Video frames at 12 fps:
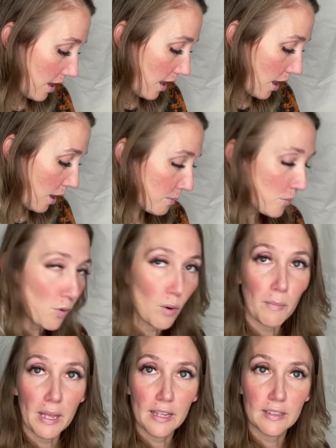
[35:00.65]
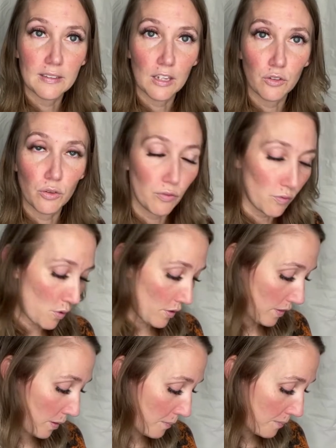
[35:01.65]
or make a schedule for
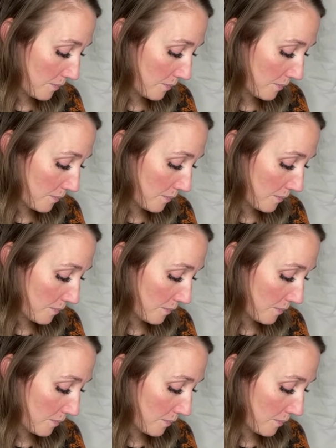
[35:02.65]
them.